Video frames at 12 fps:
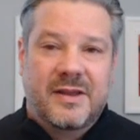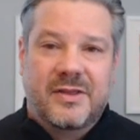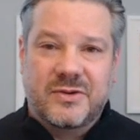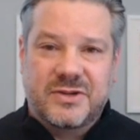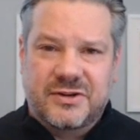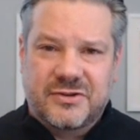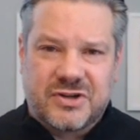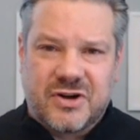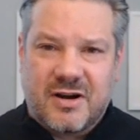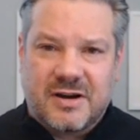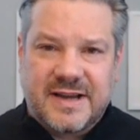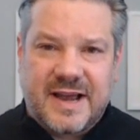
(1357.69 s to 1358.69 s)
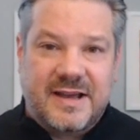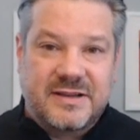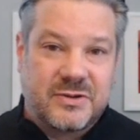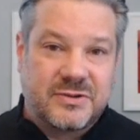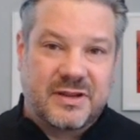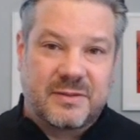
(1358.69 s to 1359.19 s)
Those are your strong
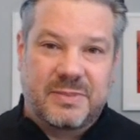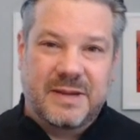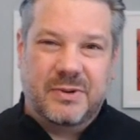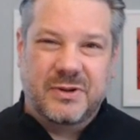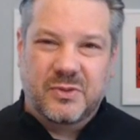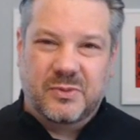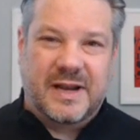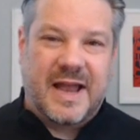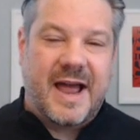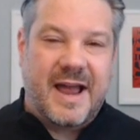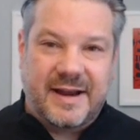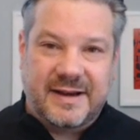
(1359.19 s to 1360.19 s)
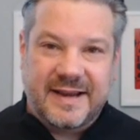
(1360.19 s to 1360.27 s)
ties. Those are the people you rely on